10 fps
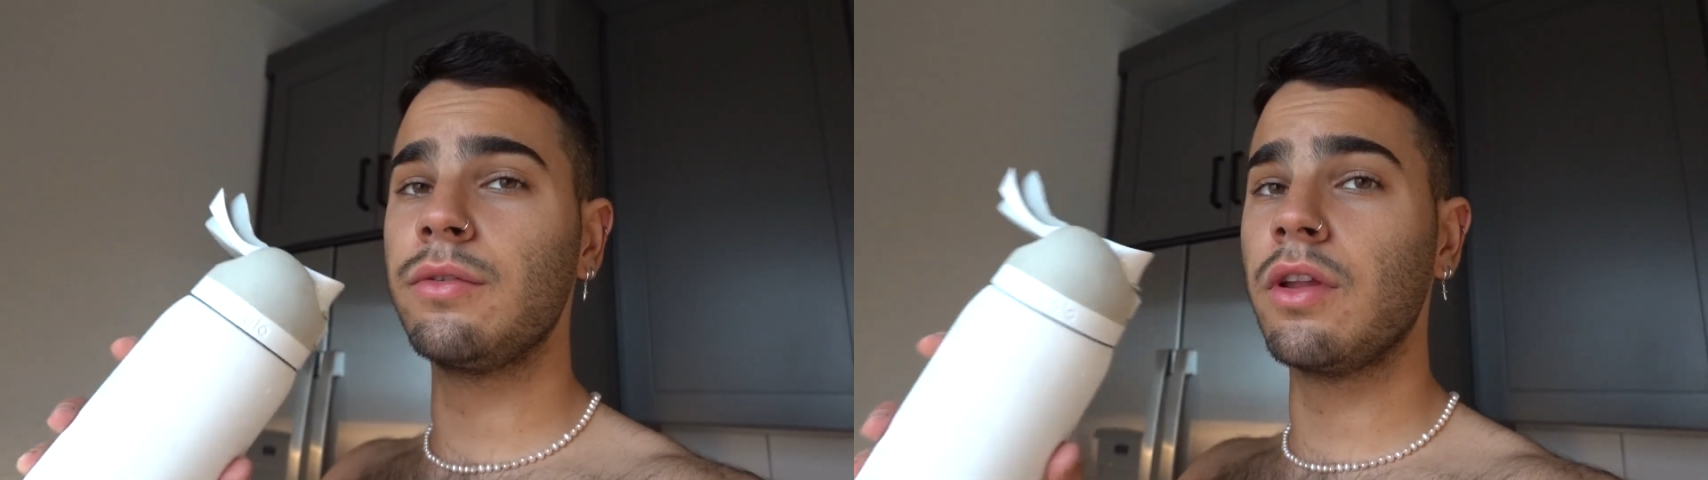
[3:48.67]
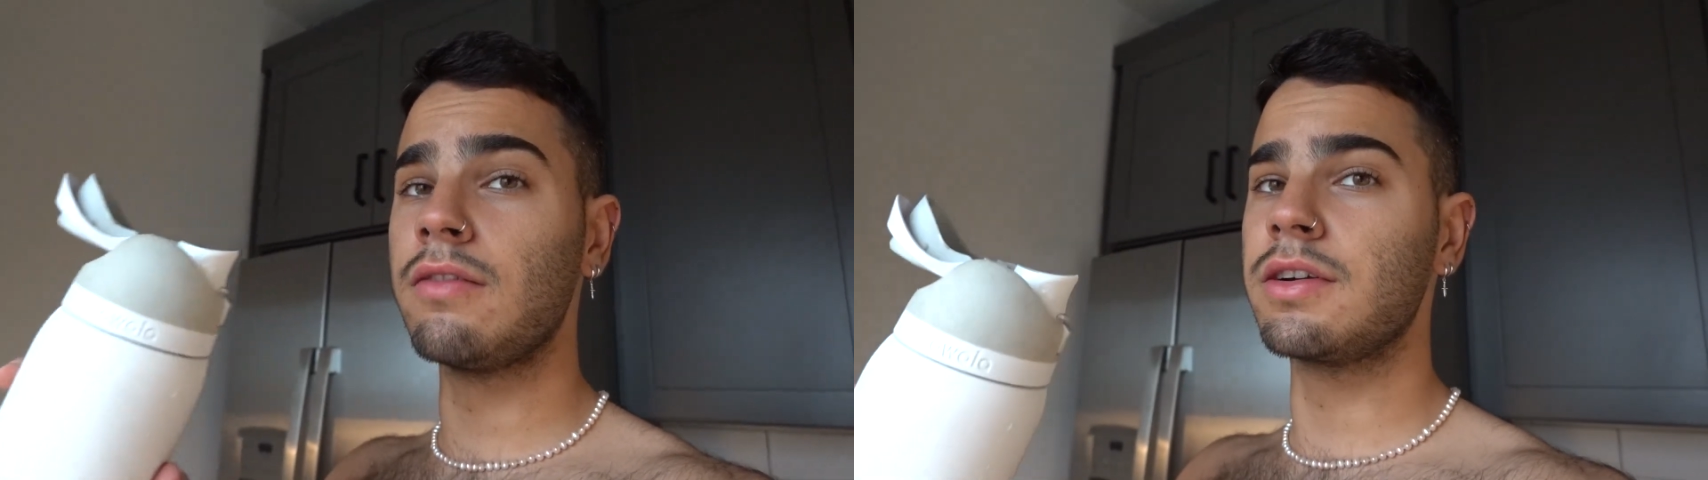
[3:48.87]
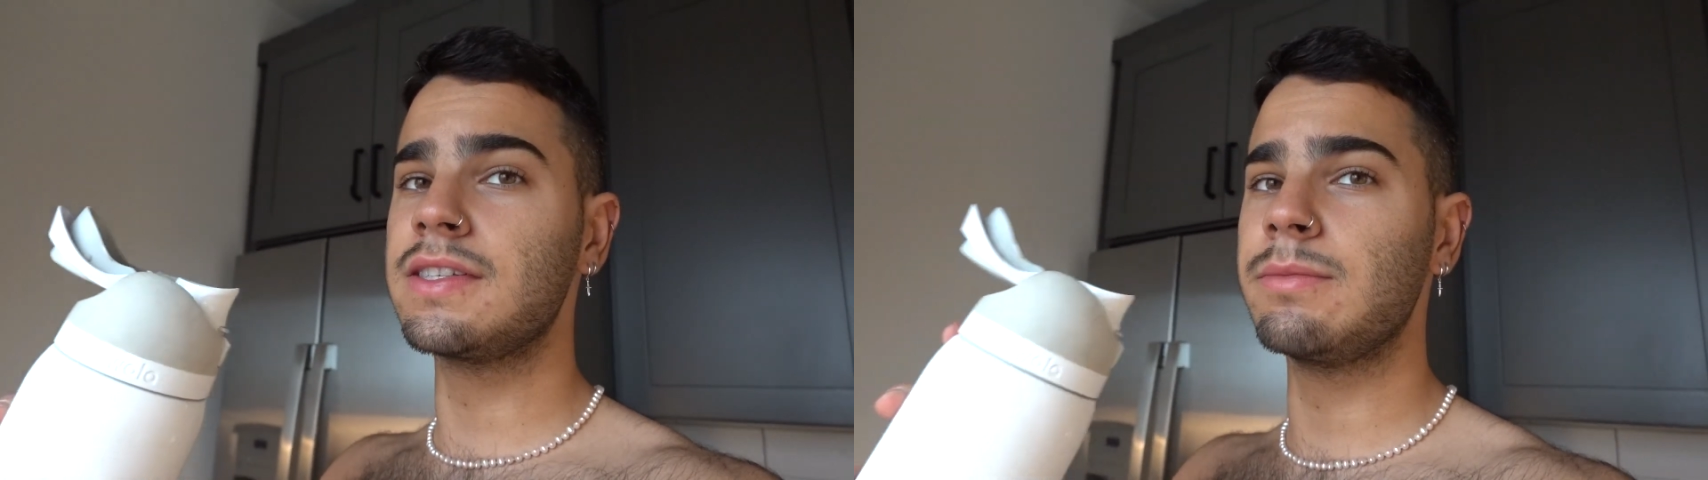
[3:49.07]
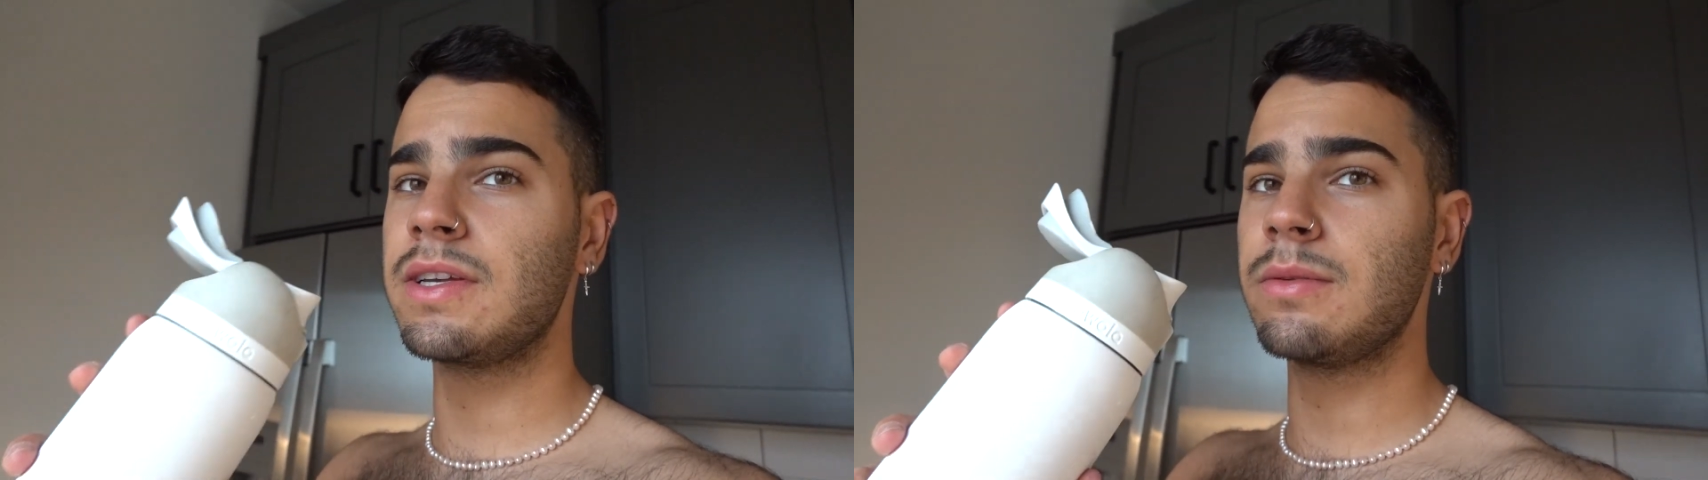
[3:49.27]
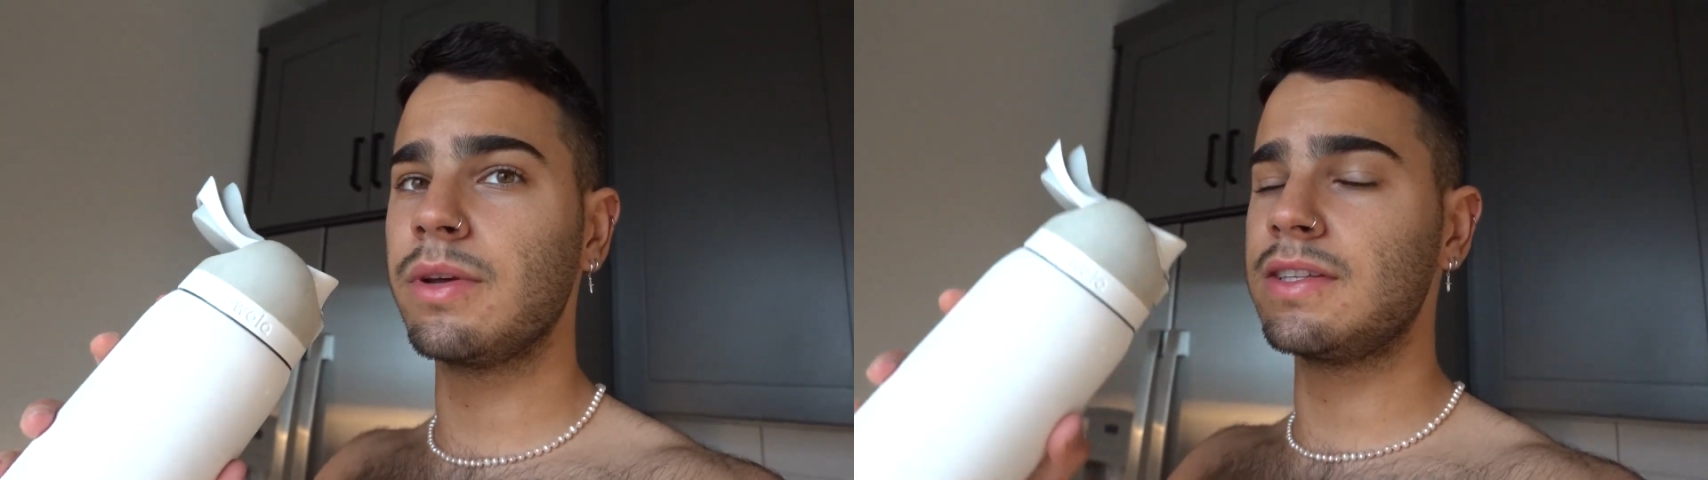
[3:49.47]
you love honestly
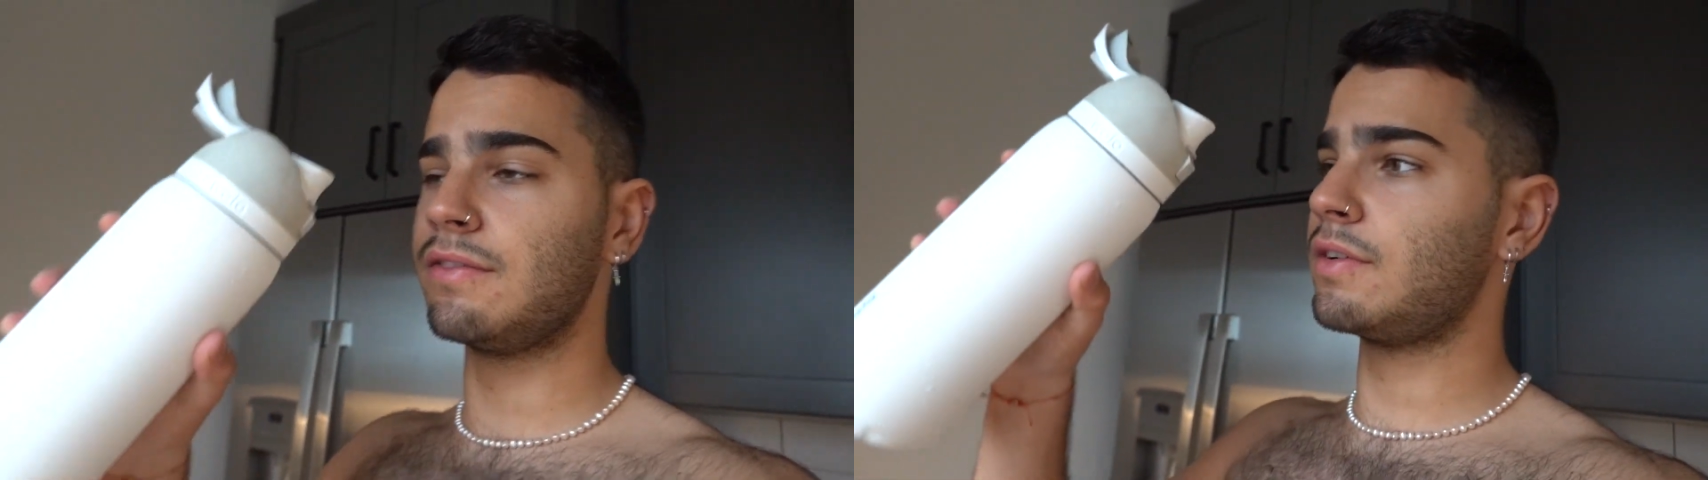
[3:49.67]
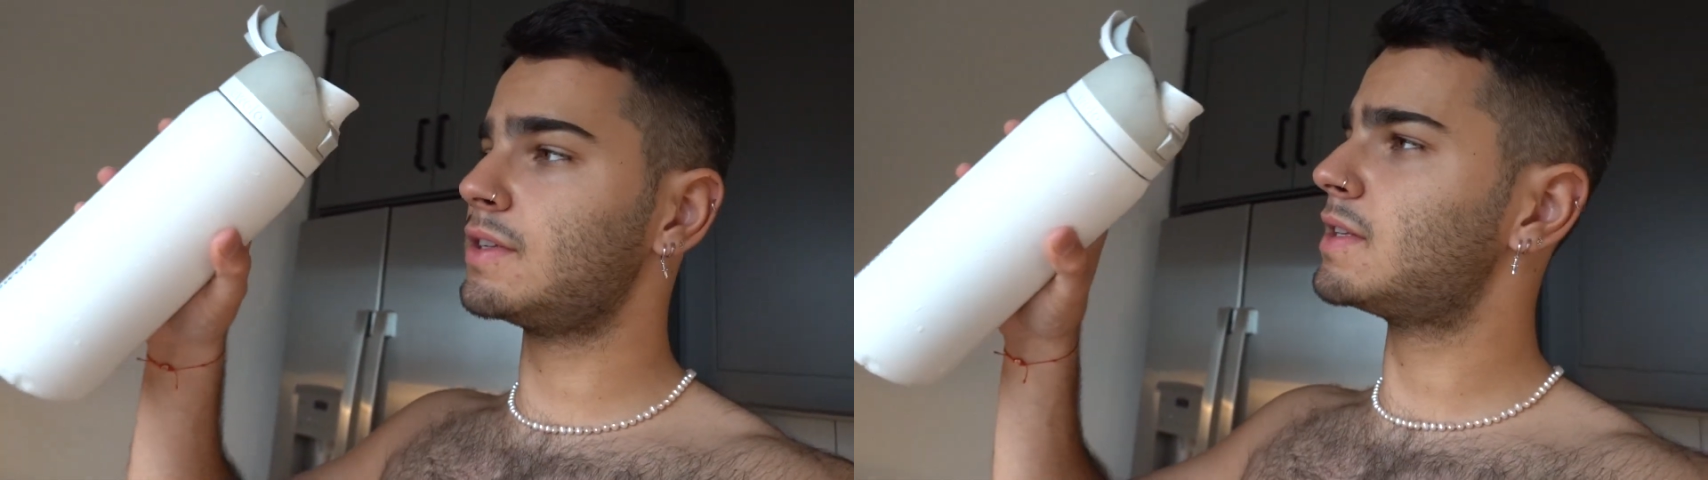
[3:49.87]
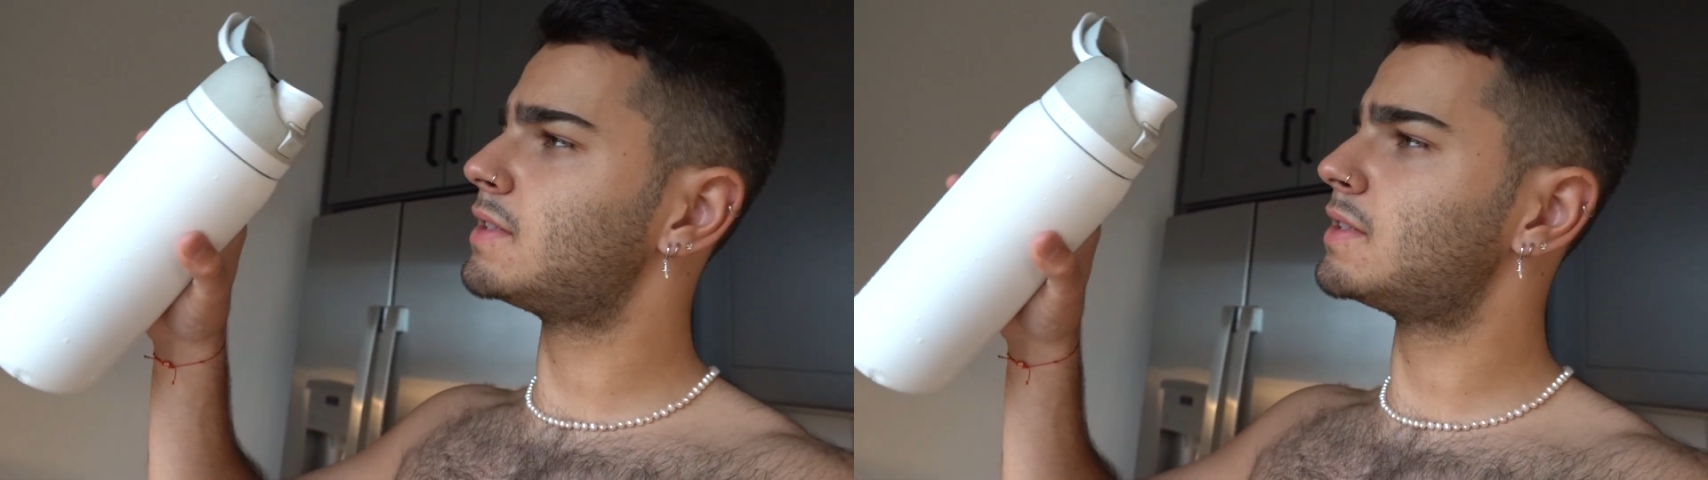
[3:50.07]
makes a big difference.